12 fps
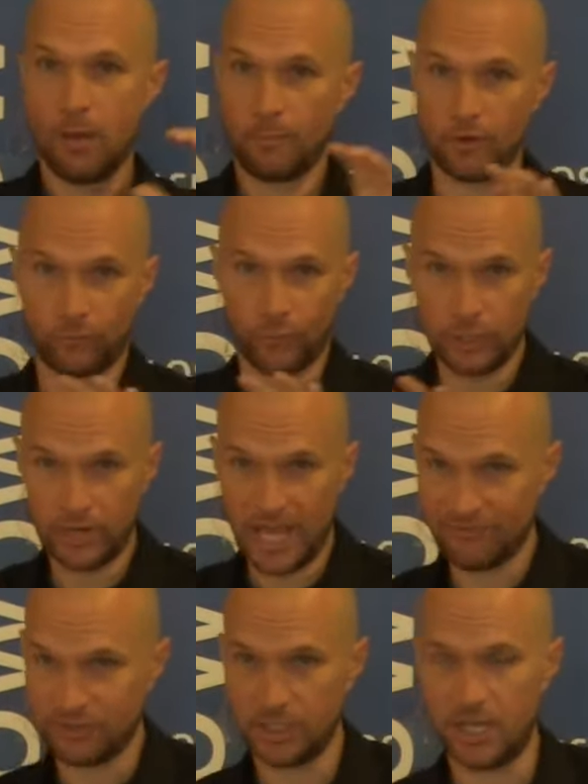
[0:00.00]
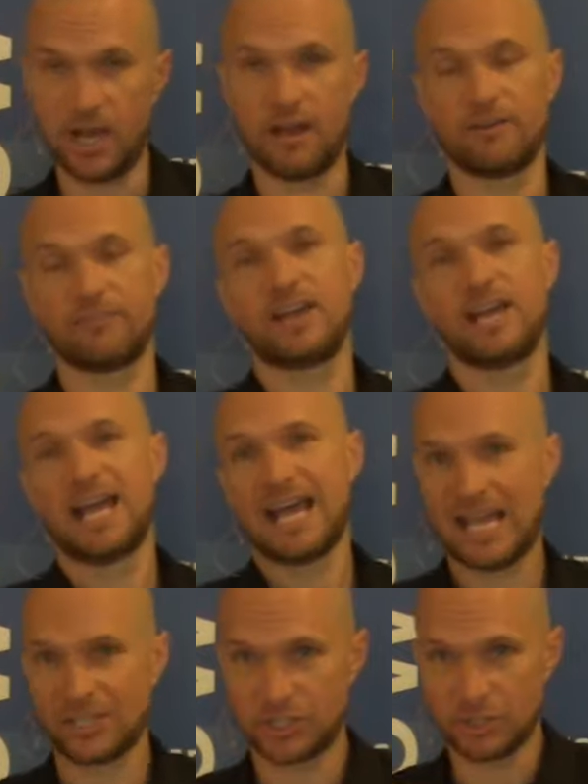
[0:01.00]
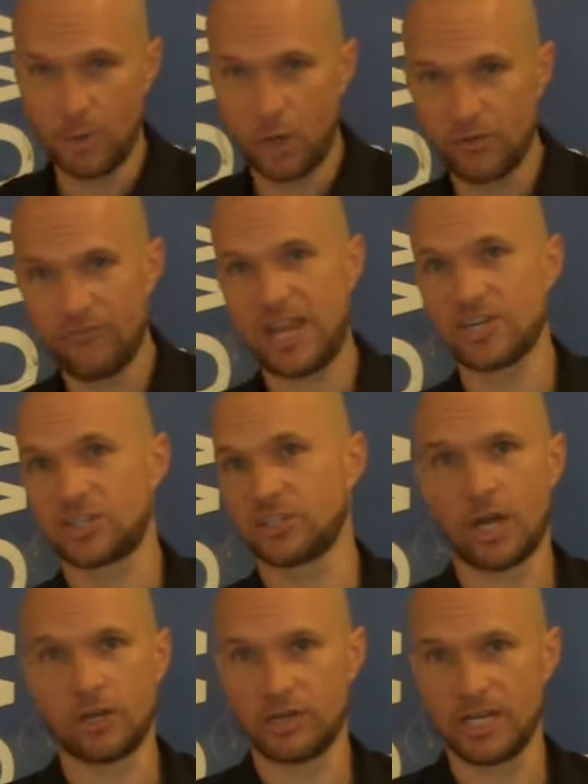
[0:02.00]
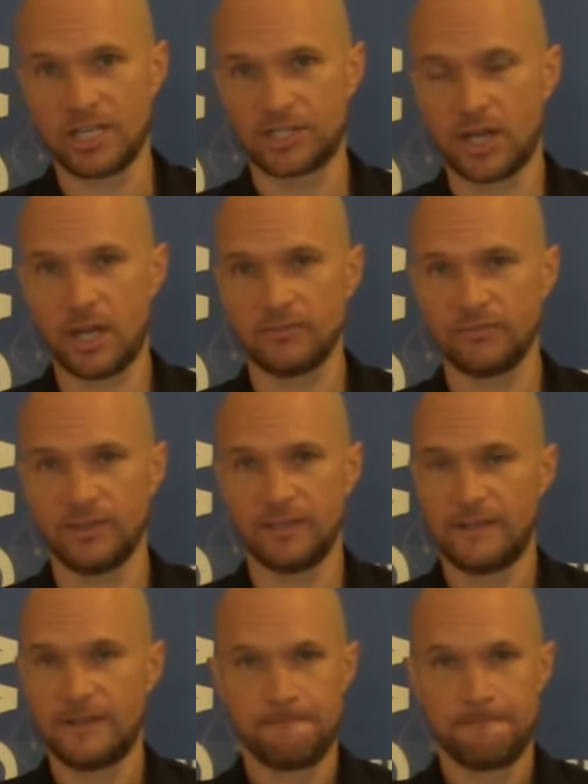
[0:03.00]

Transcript: but if we don't have love as the motivation underneath all of it,